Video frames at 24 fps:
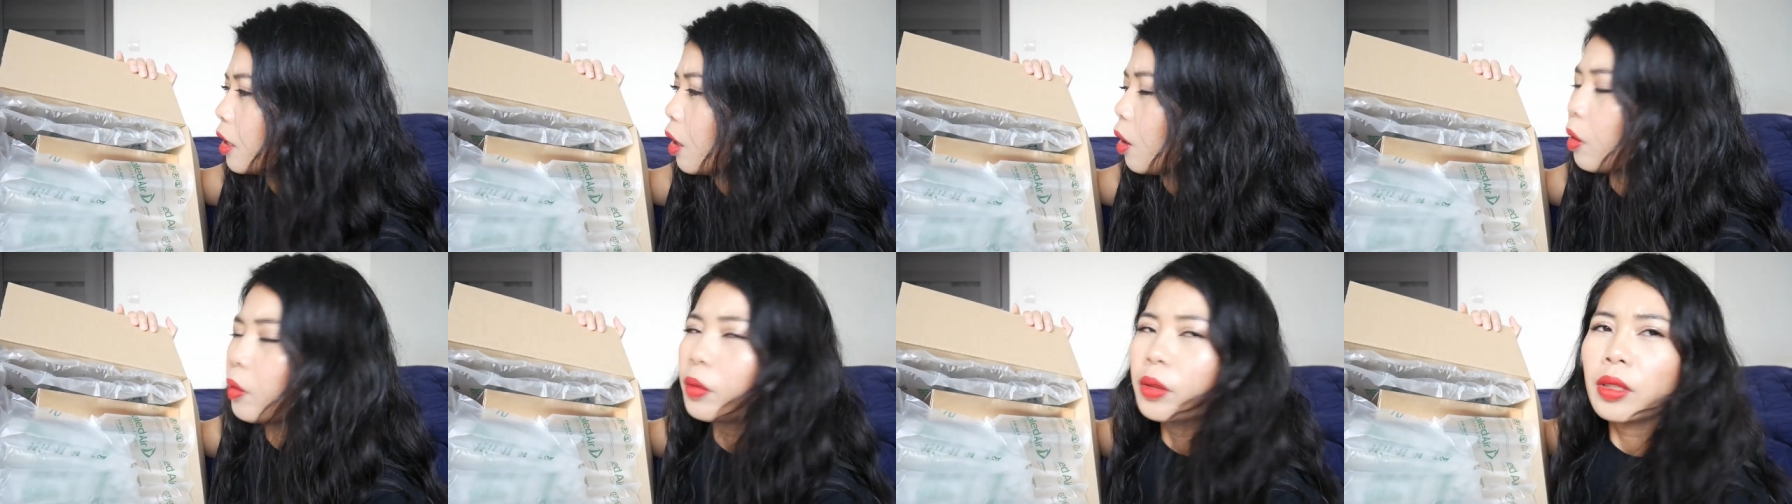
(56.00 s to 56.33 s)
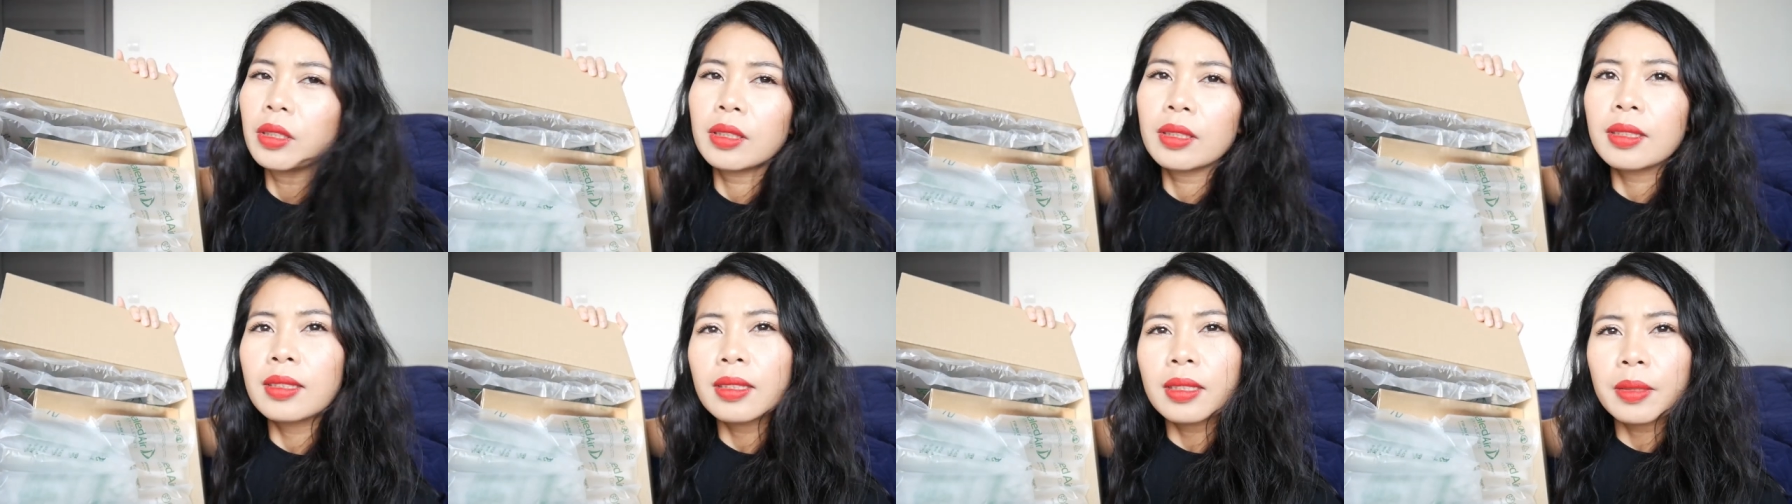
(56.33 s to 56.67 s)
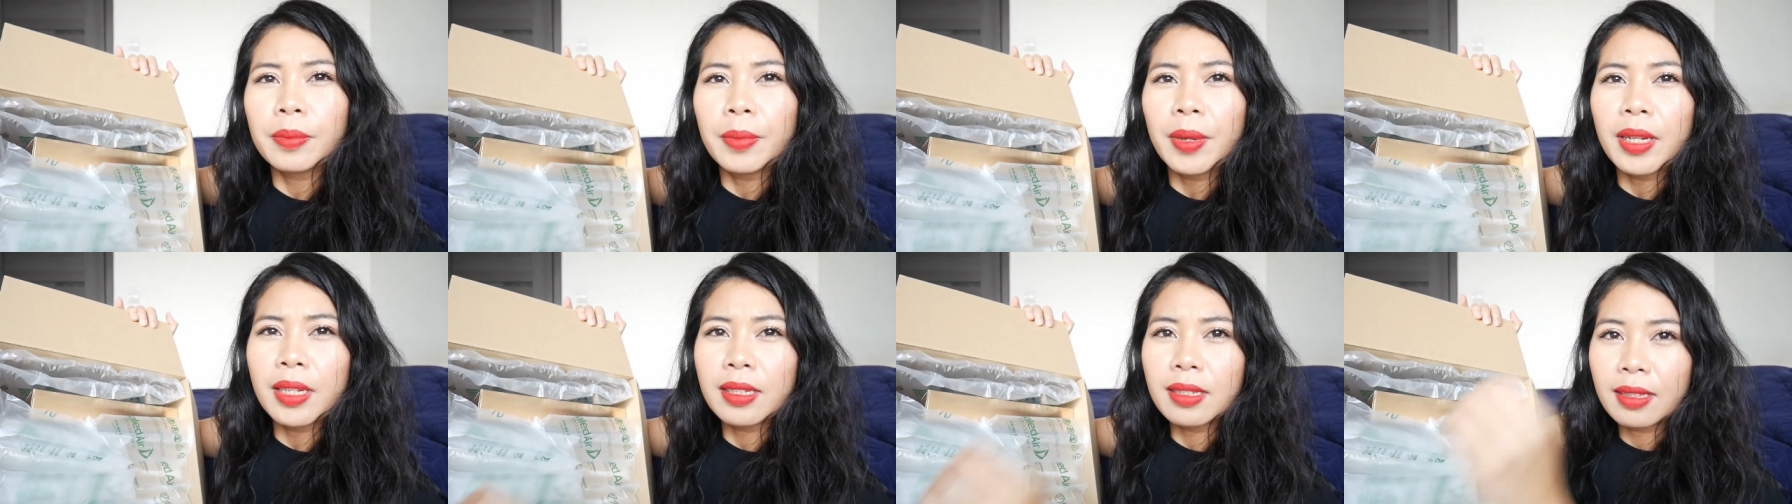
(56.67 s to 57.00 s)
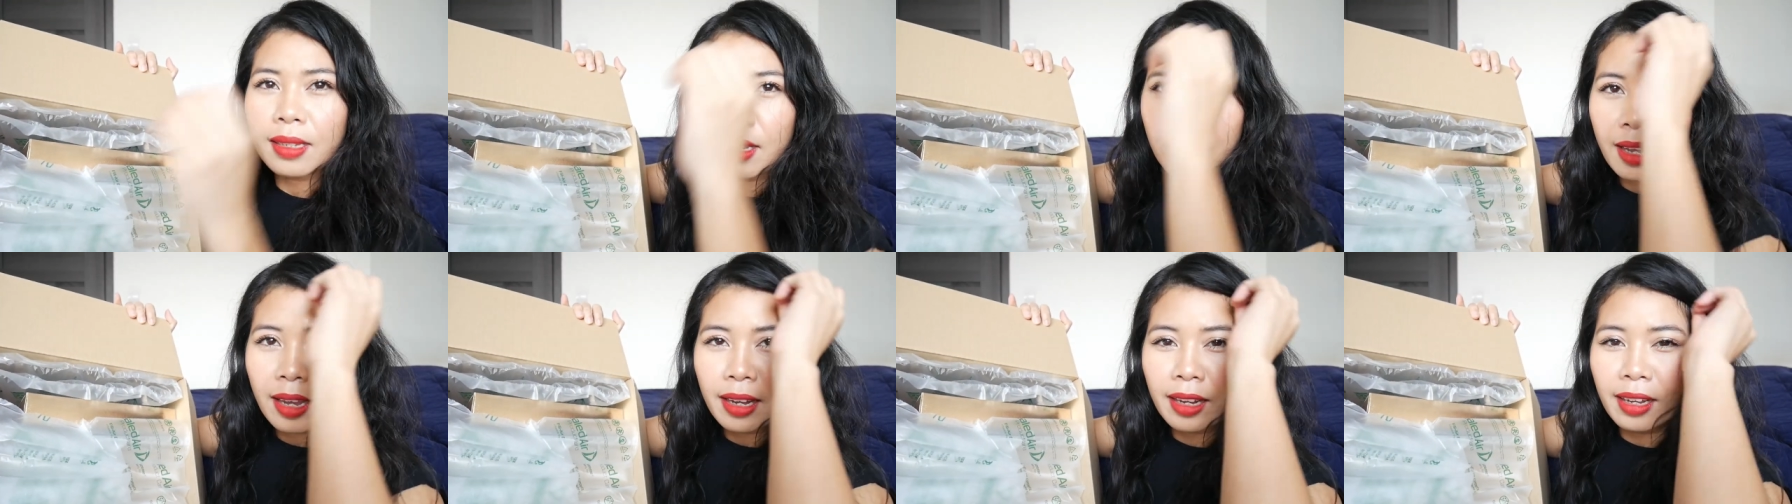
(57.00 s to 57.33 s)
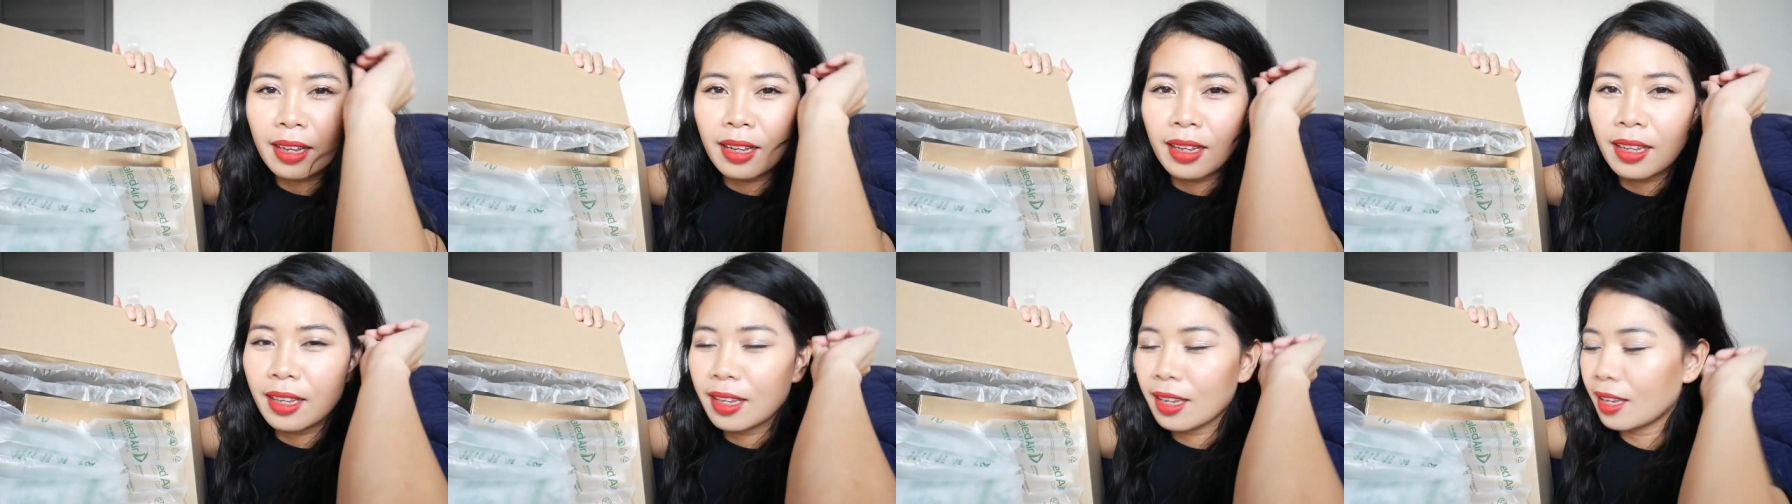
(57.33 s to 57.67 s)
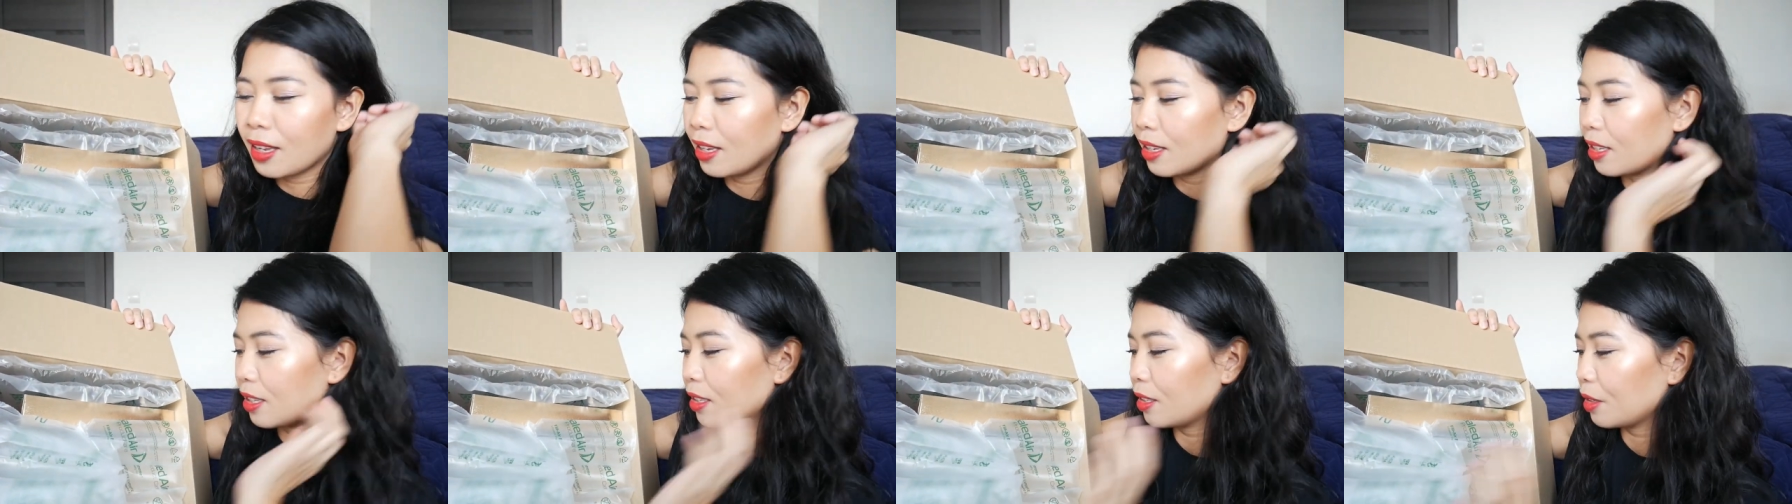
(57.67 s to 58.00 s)
oh, this smells like
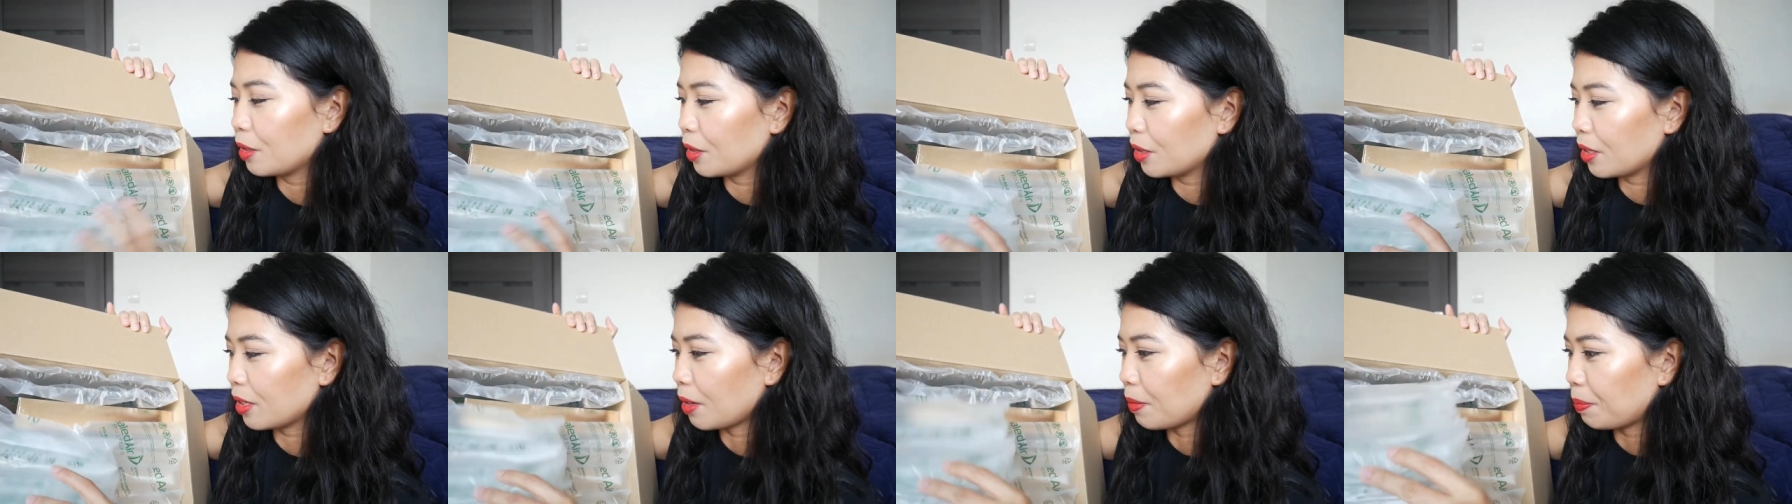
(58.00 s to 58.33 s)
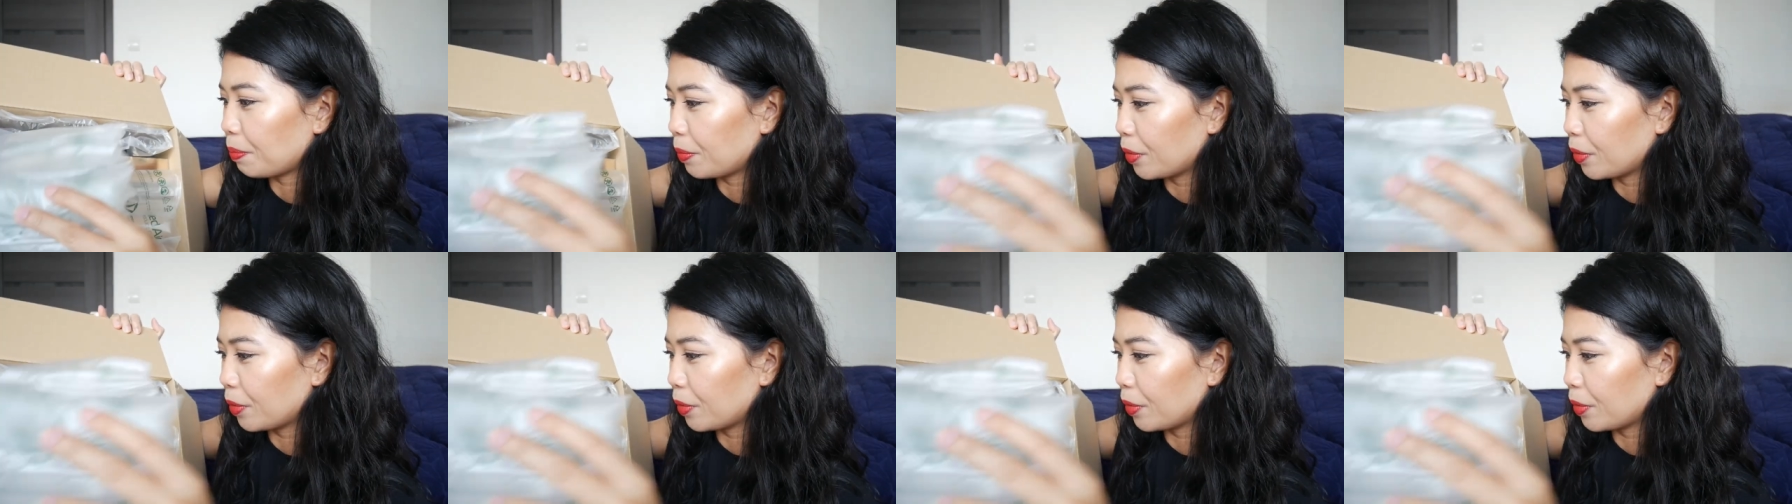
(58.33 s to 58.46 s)
there's a